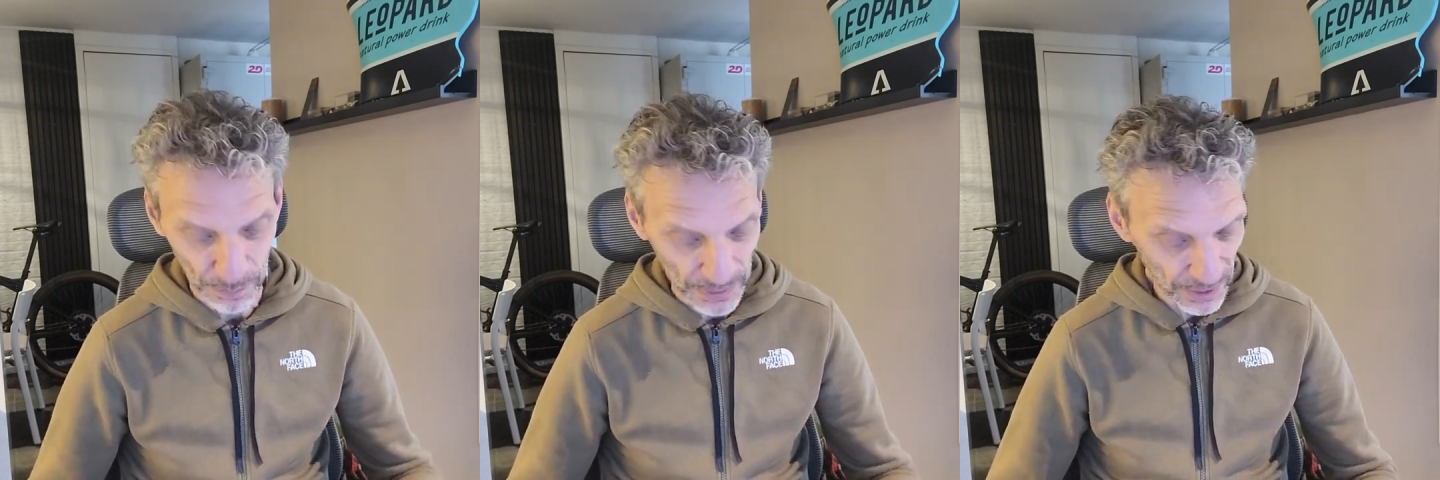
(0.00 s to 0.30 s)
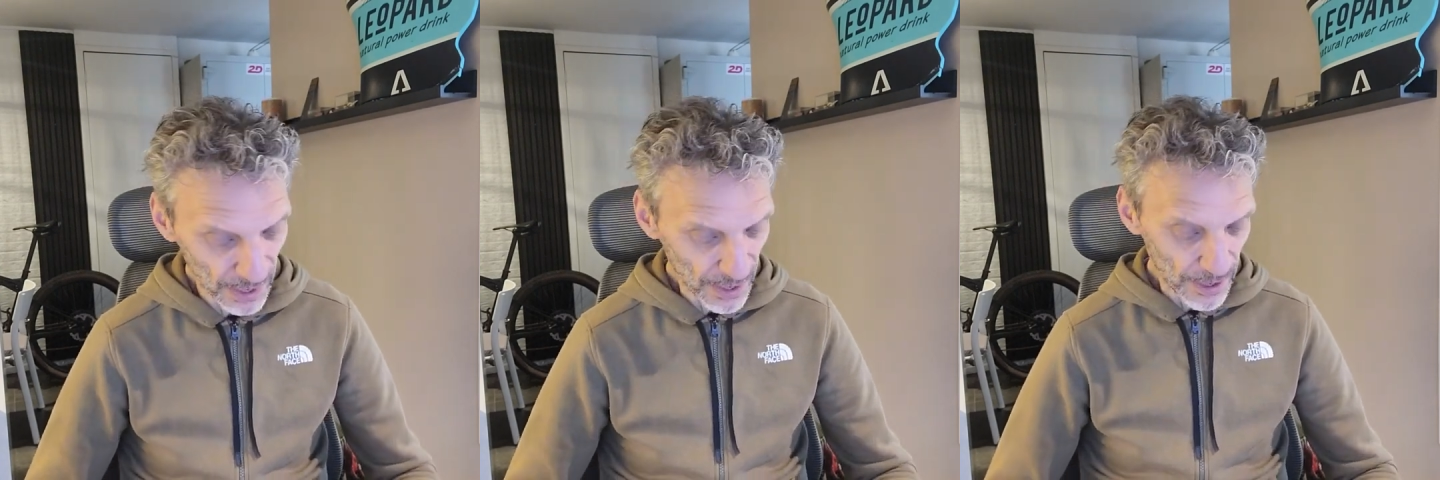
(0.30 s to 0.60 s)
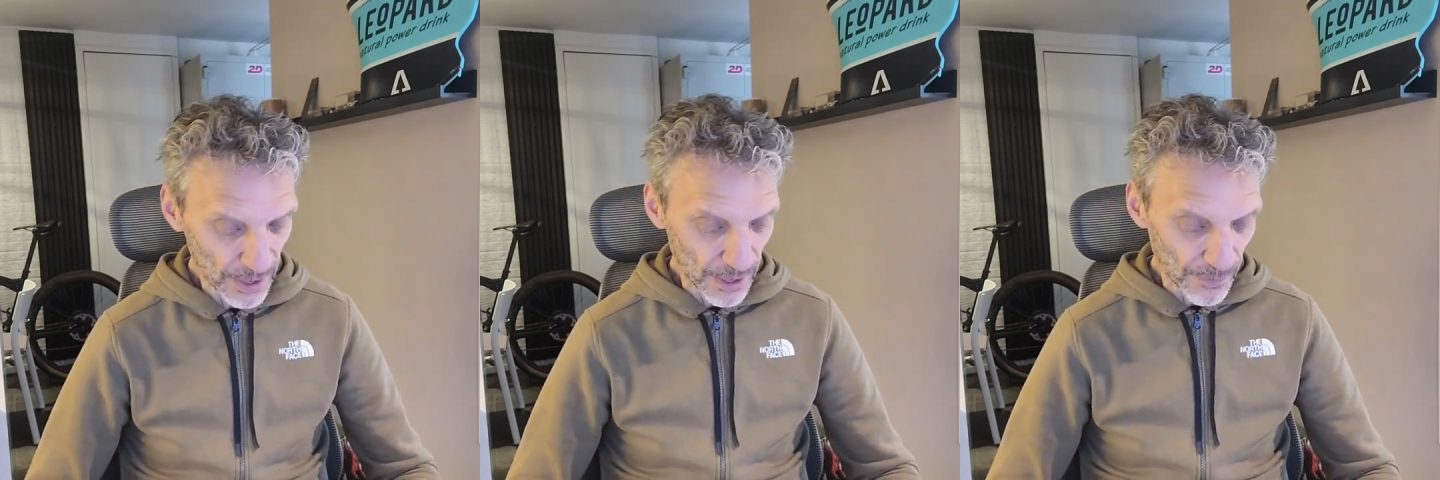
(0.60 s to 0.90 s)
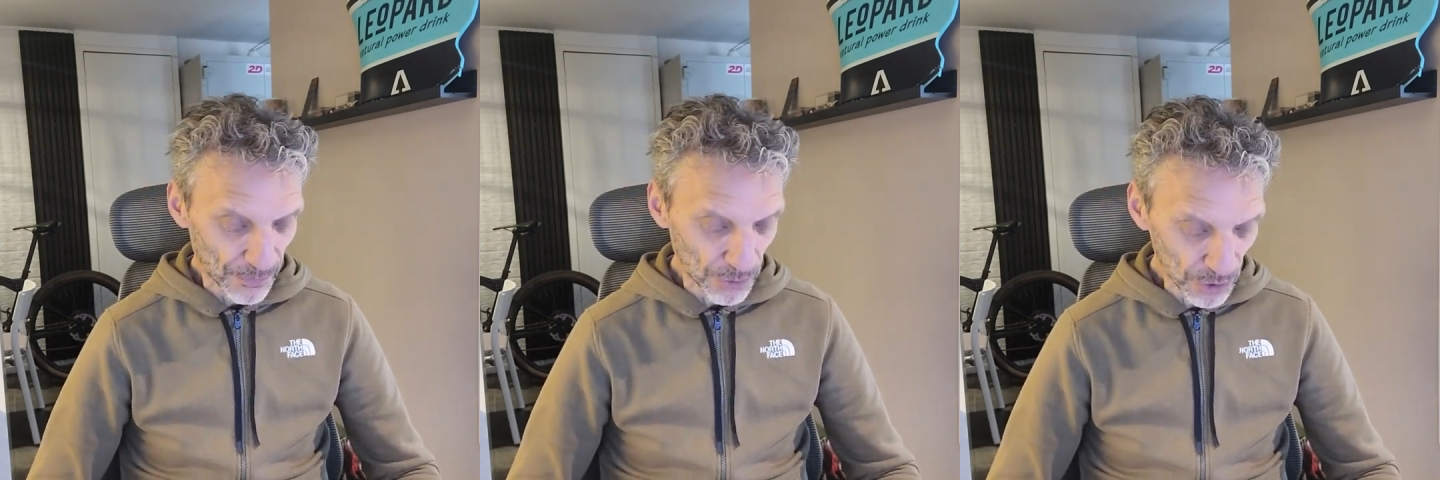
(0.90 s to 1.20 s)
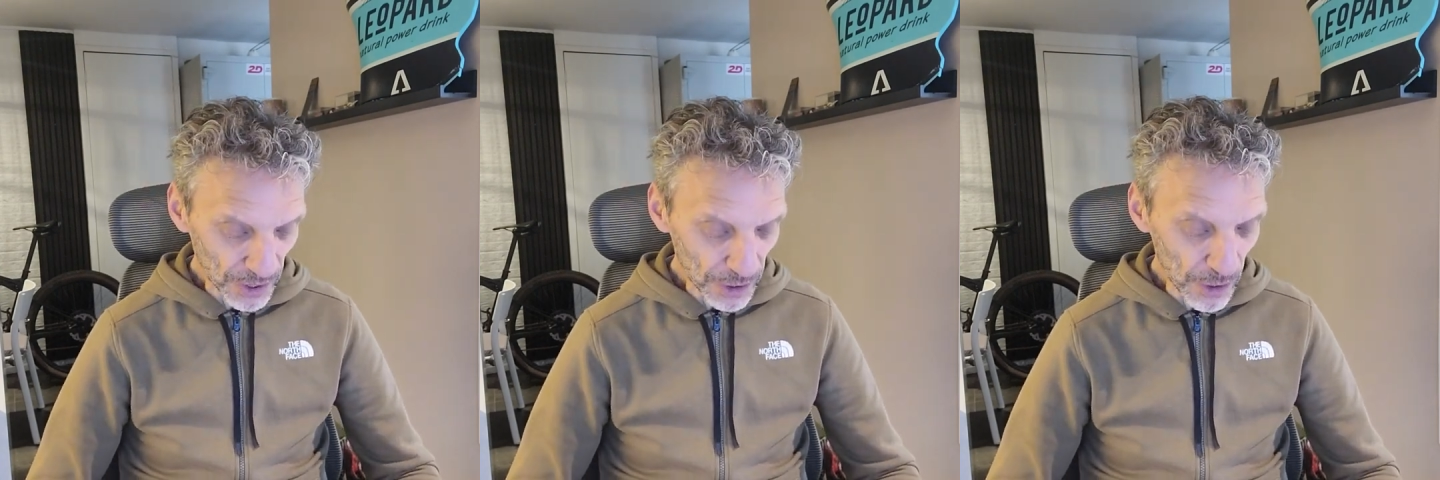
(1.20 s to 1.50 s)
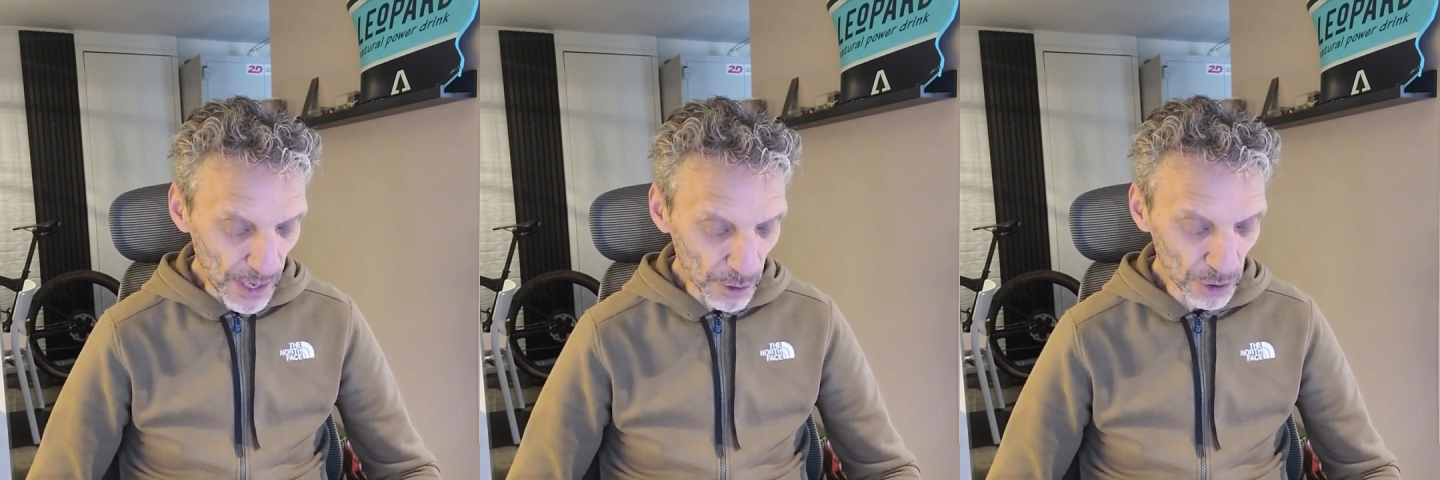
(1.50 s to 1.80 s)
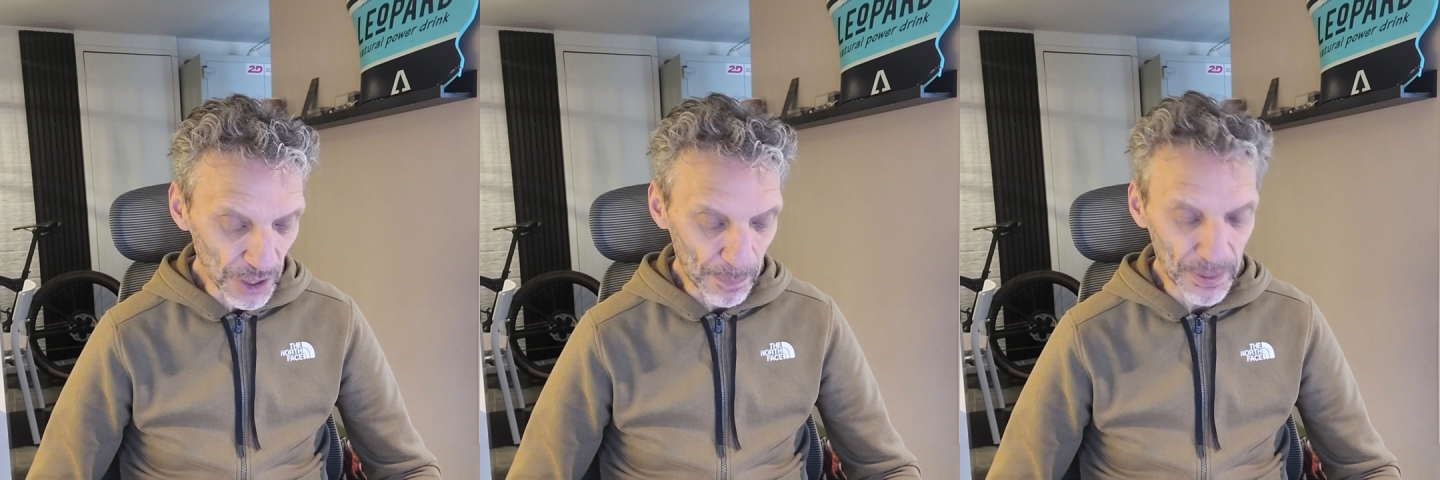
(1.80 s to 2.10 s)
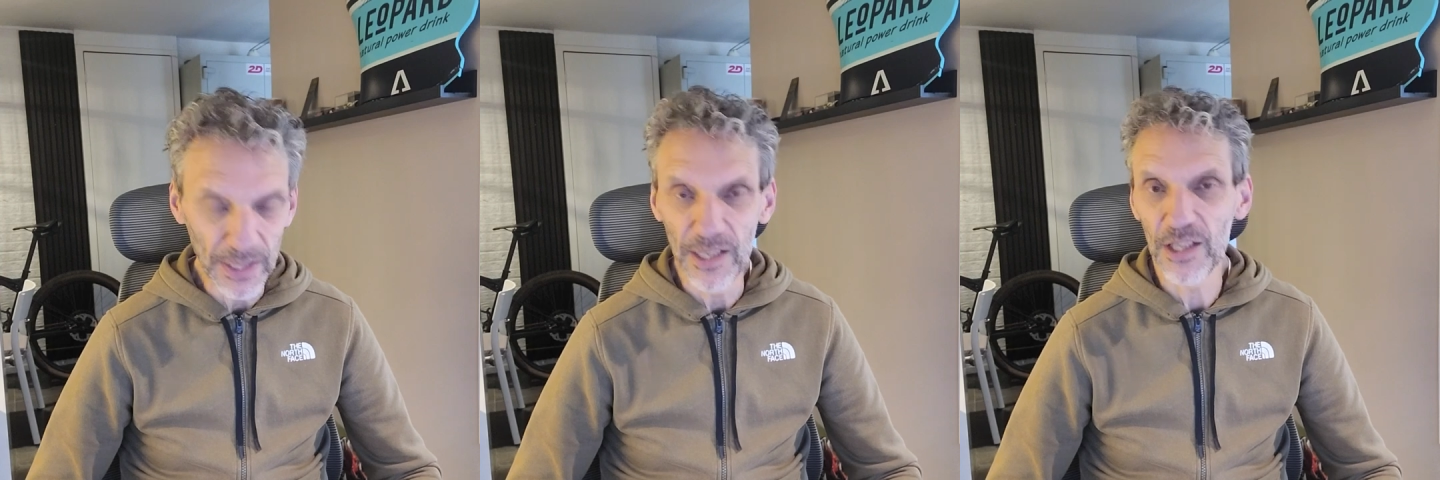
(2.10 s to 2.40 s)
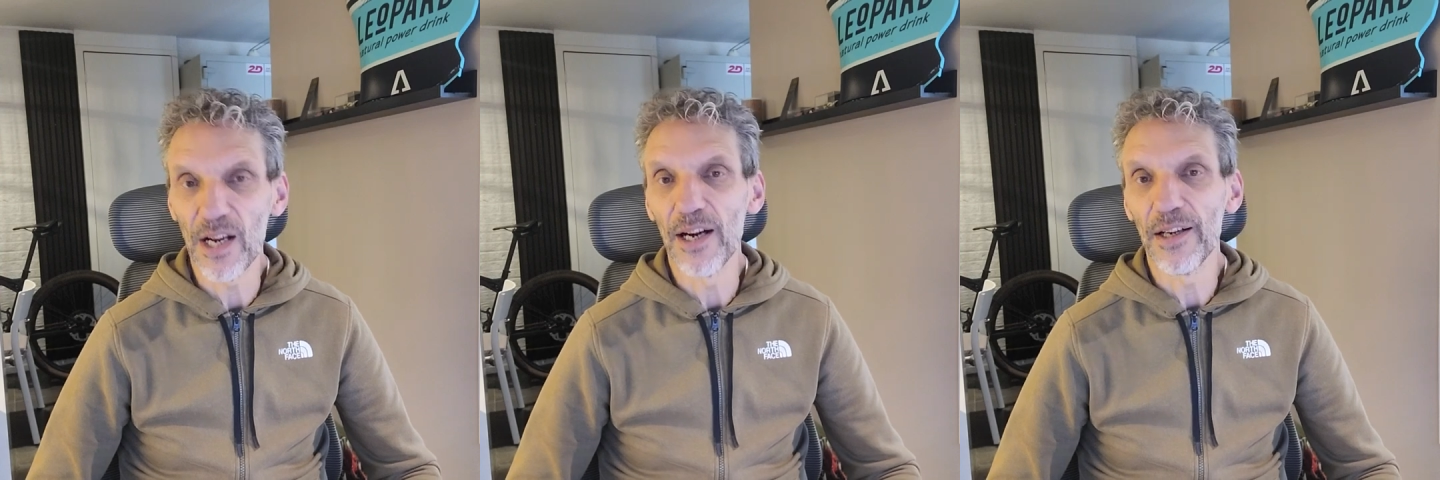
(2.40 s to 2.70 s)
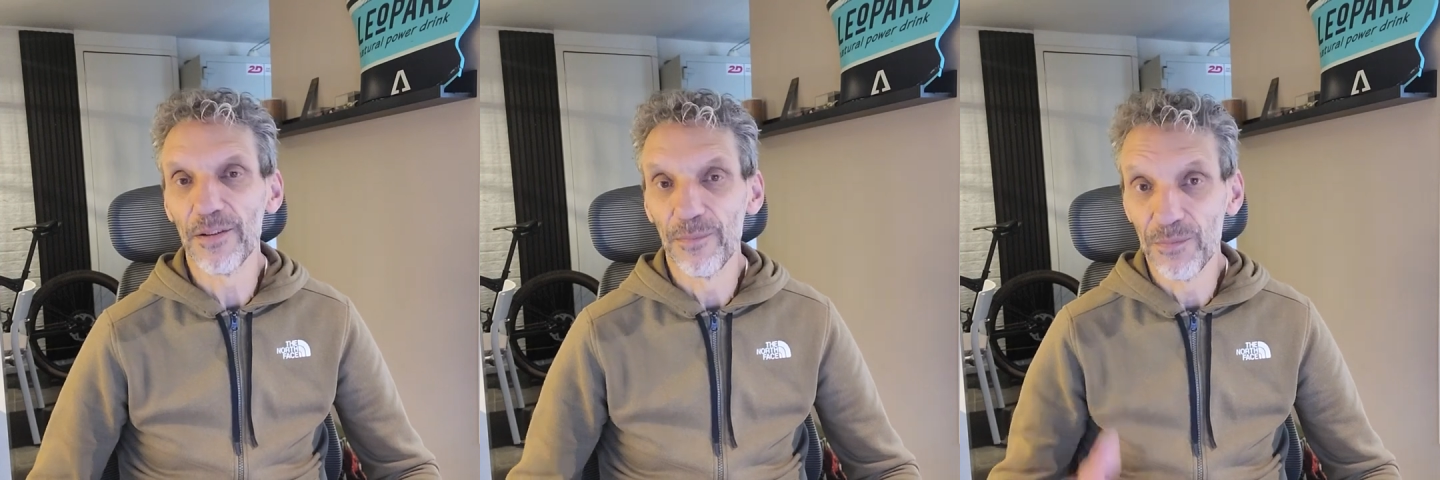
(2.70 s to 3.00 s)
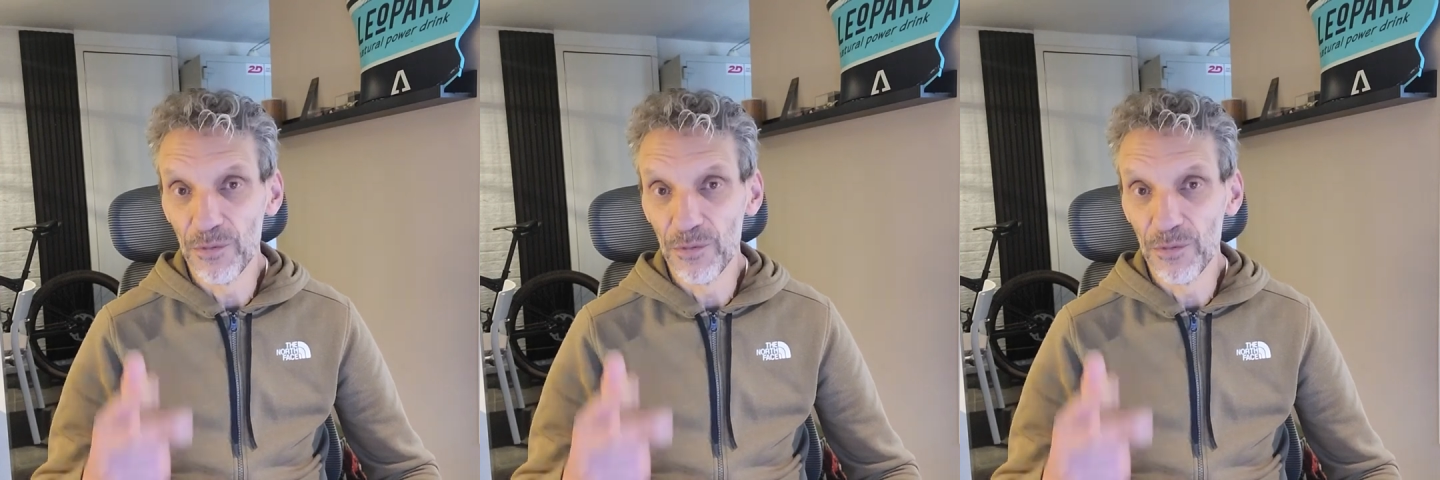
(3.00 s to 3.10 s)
But to tell you how good Aprilias are,